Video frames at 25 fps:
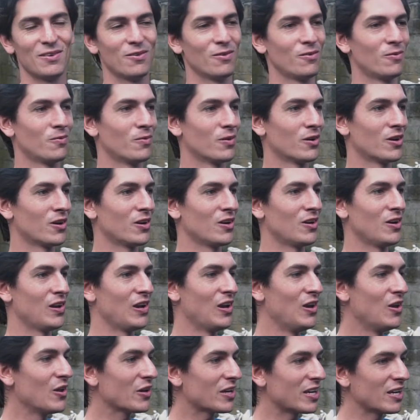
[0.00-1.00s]
we're
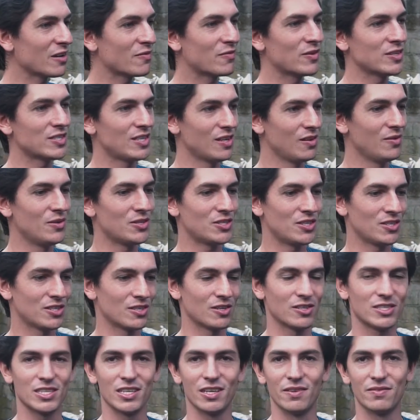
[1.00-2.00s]
looking for solutions
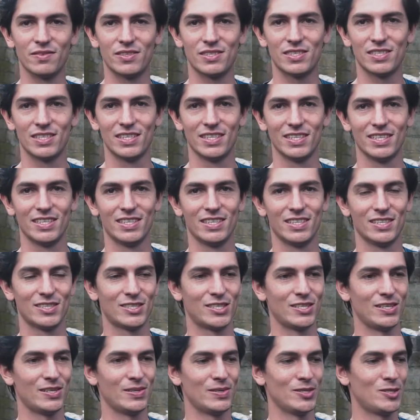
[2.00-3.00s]
ourselves.
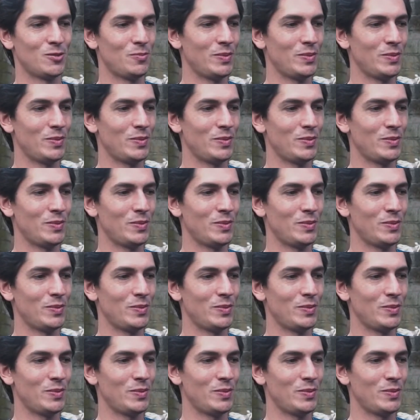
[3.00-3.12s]
So it's